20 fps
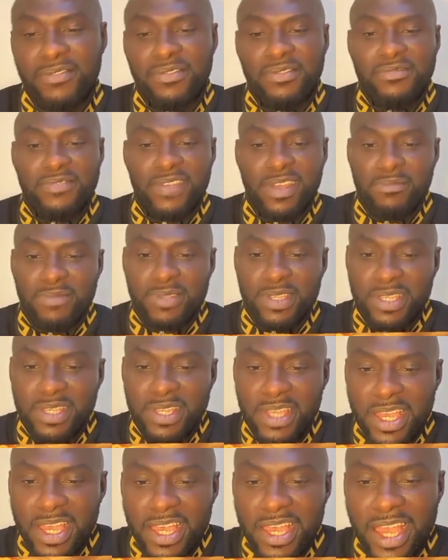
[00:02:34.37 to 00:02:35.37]
have a family,
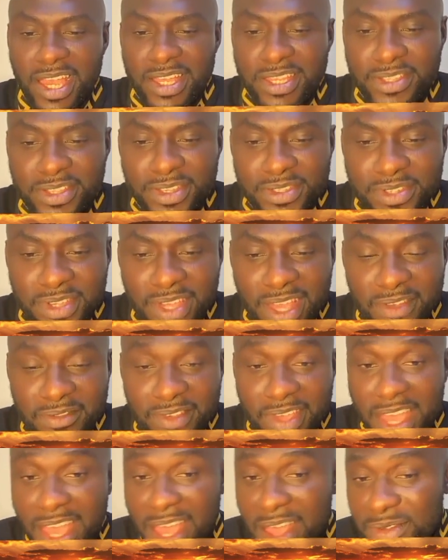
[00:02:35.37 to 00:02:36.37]
and he does not
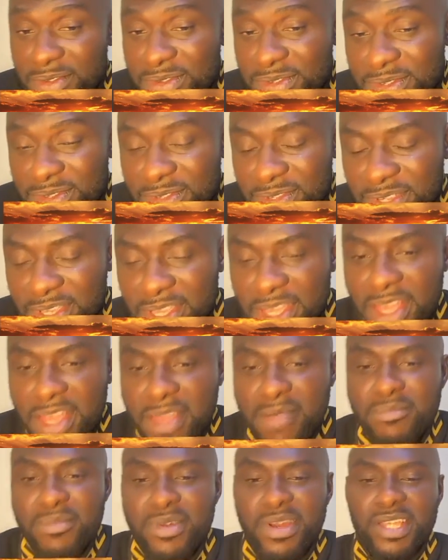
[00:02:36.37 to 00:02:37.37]
have a house.
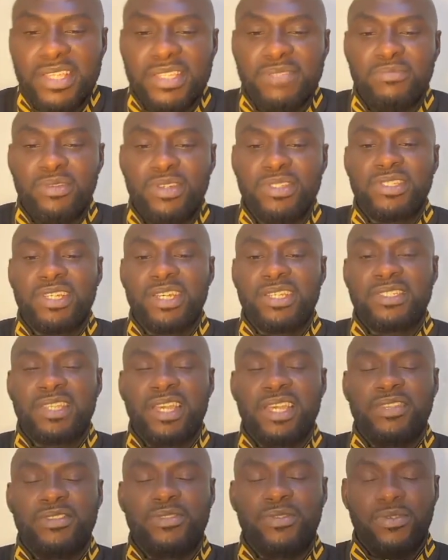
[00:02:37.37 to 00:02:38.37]
But as much as
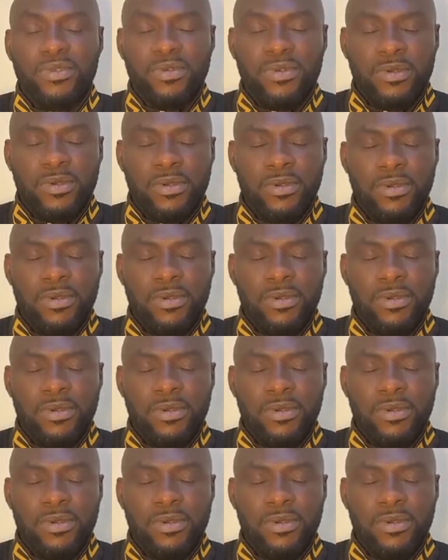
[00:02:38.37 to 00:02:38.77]
I know,